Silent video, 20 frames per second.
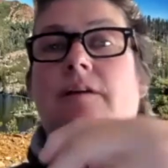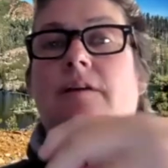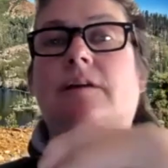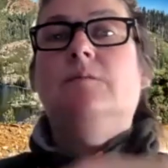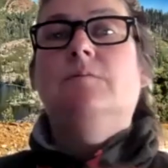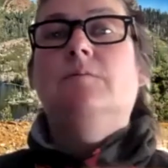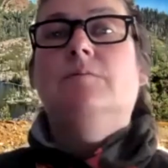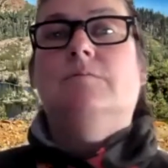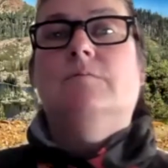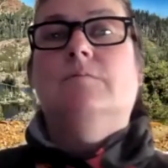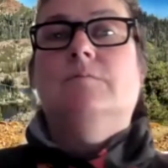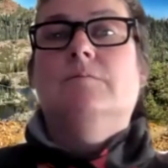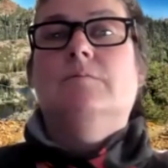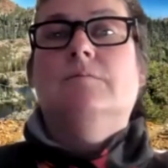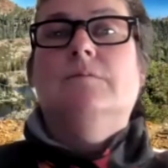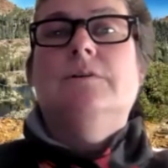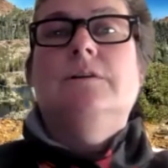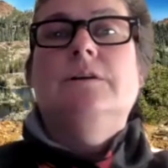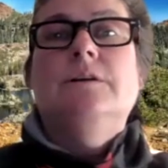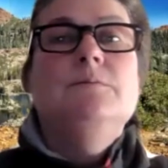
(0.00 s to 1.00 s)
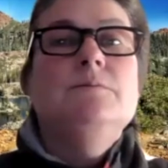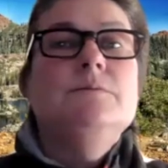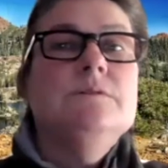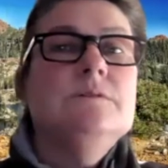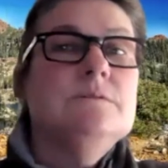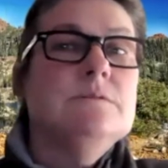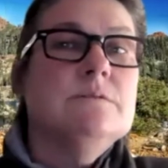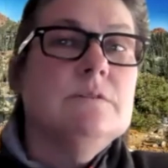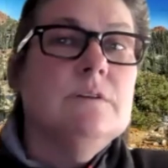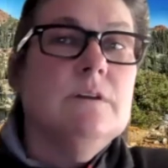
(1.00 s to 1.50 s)
he when he
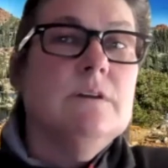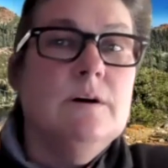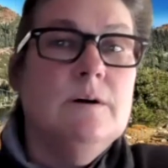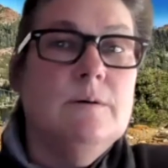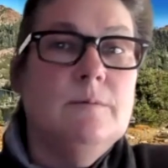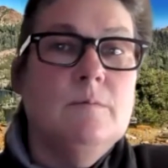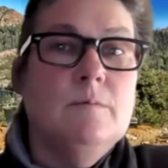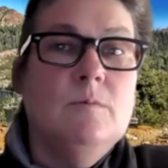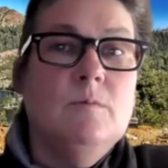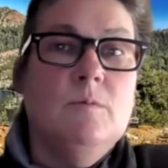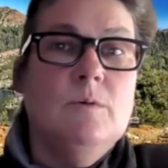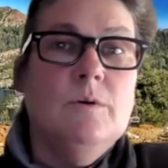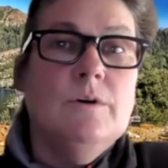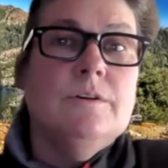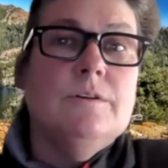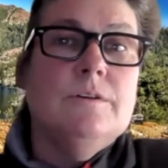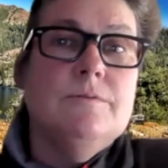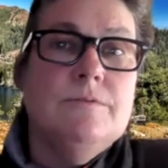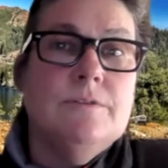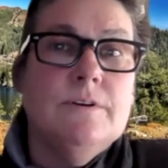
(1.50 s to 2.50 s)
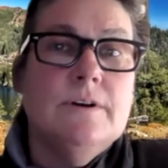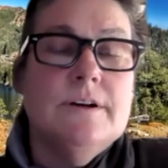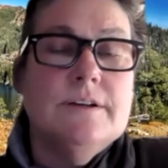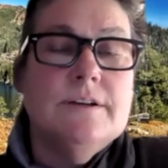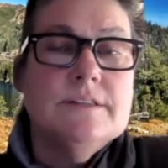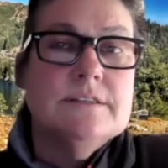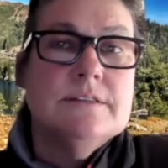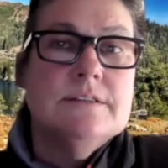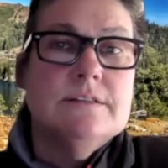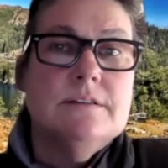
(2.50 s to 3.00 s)
was working for
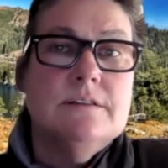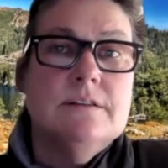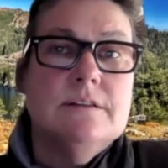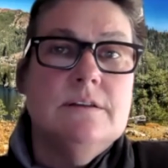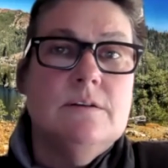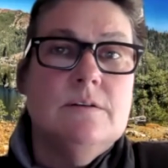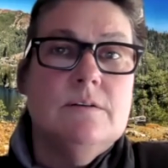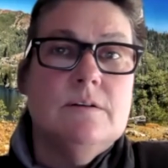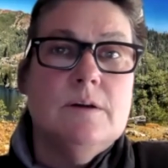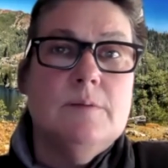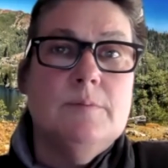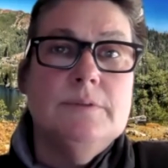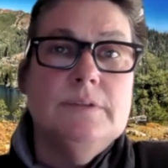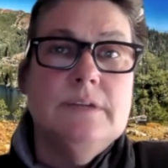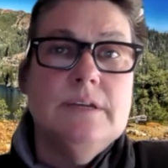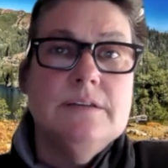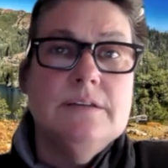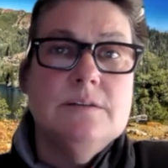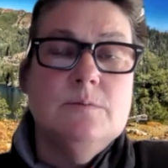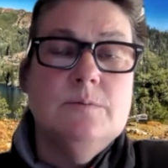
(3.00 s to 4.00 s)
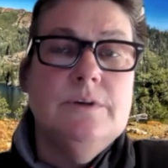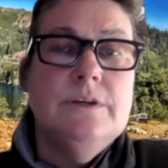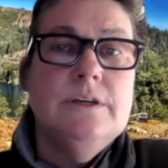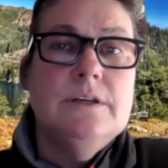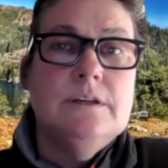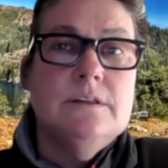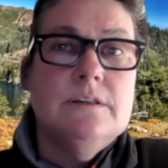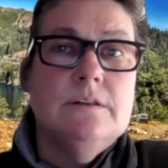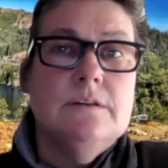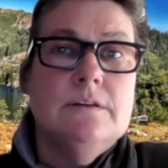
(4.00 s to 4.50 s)
us, a couple days a week
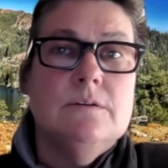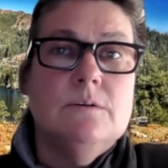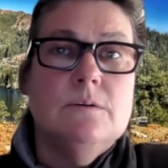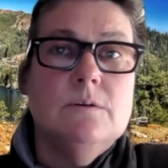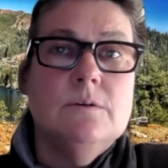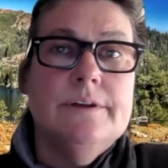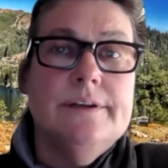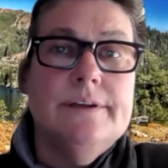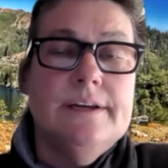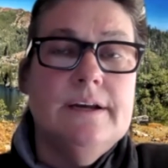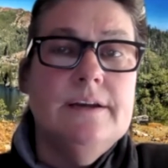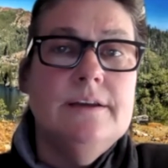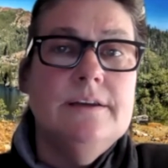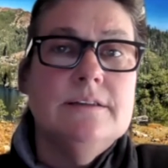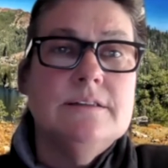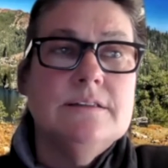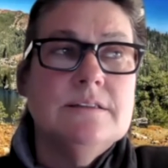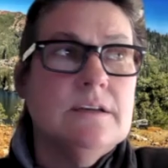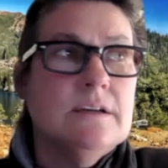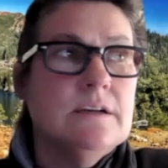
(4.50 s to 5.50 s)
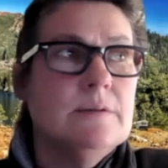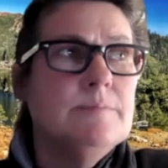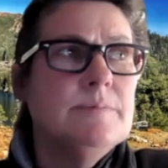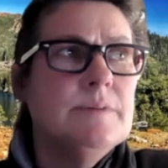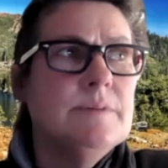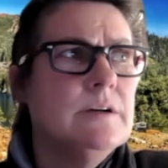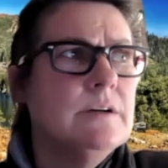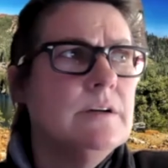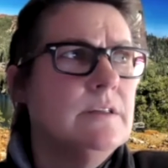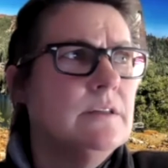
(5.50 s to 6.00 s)
in the early '90s, like I'm
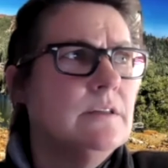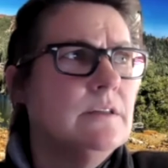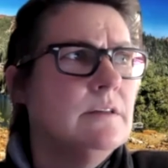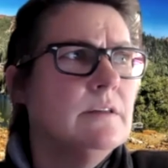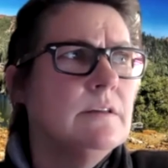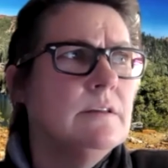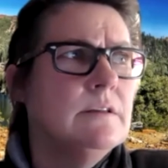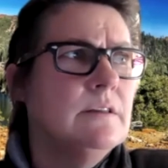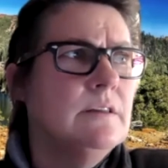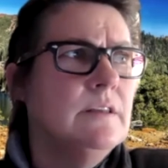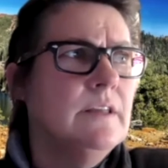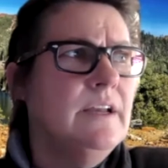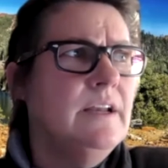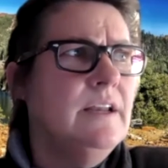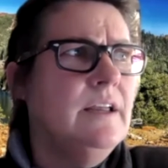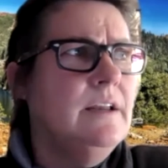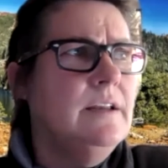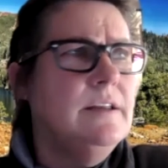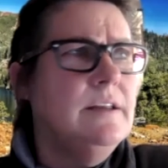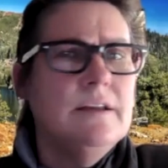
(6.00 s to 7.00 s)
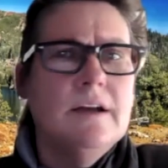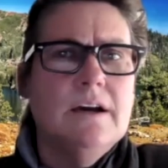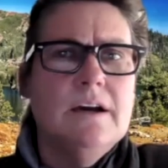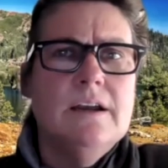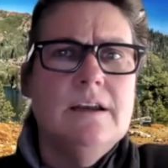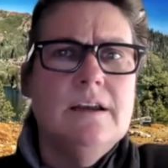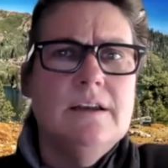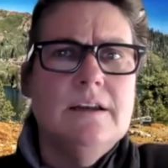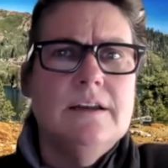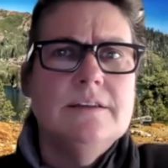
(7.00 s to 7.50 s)
talking late
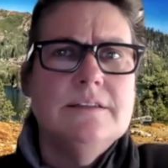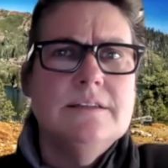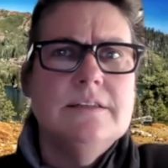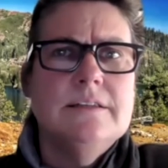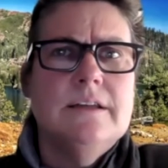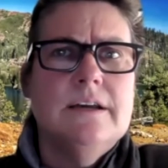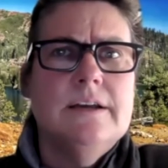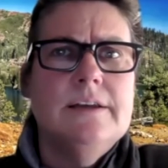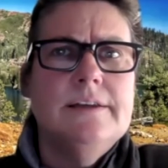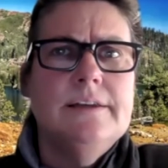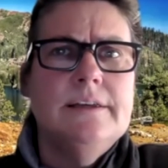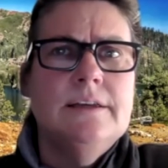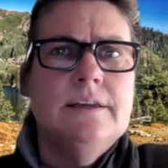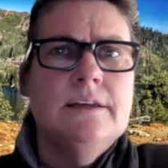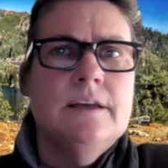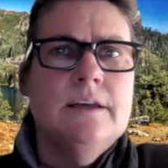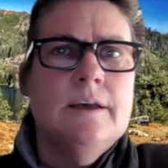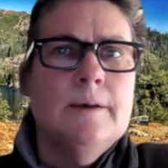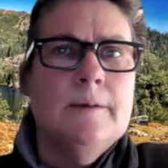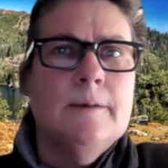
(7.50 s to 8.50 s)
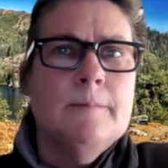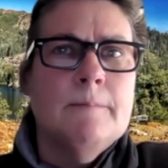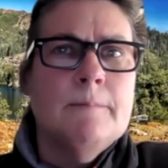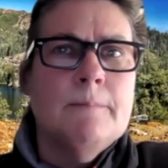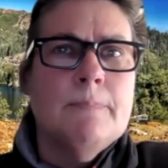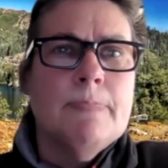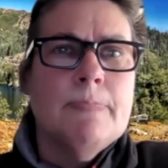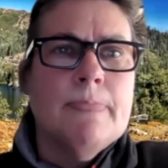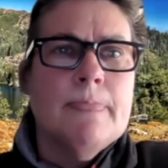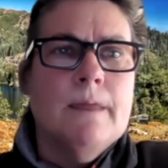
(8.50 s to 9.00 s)
'89, 1990.
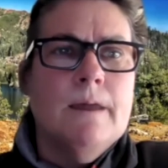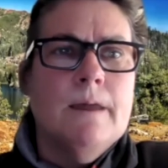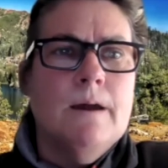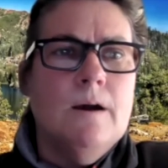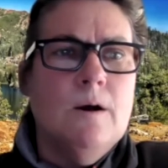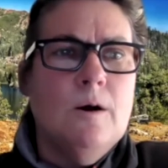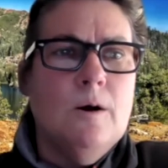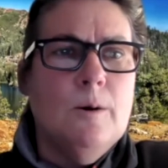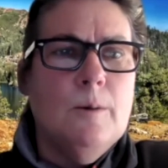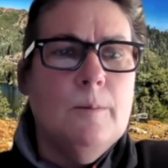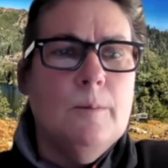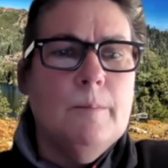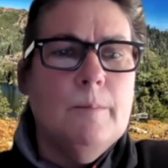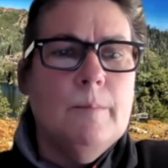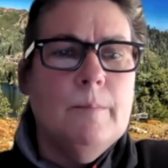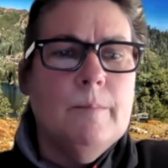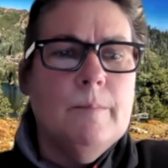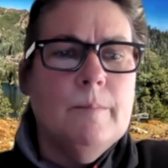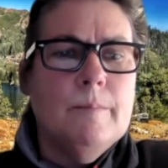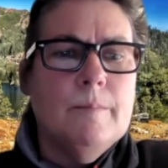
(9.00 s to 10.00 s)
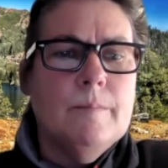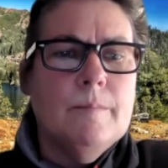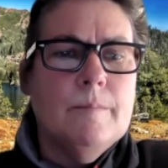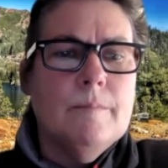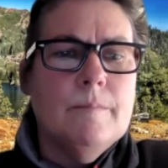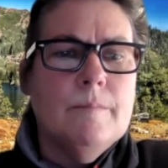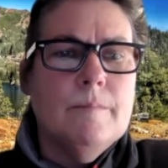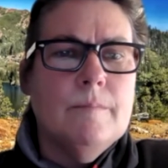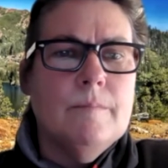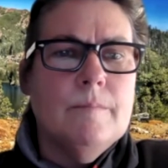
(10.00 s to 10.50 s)
Um,
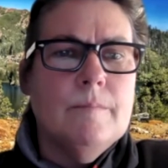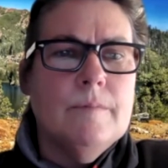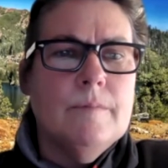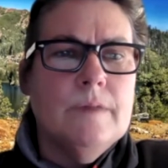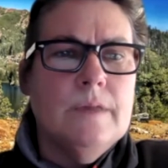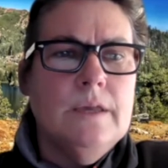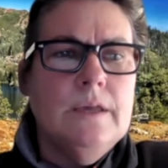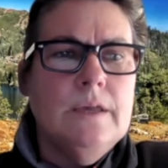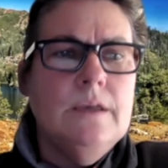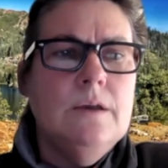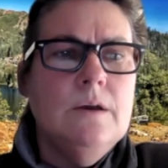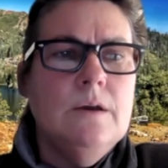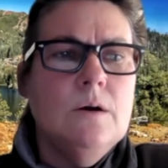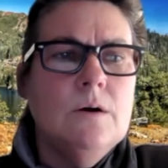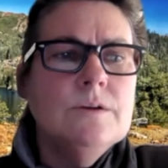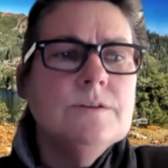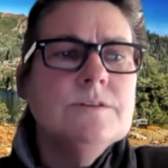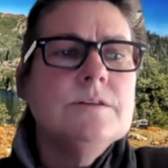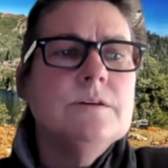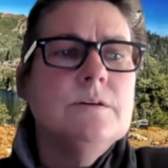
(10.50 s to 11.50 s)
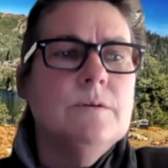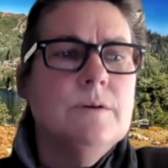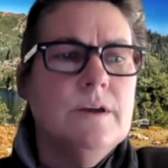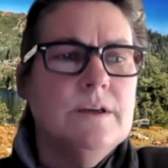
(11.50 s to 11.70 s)
he also had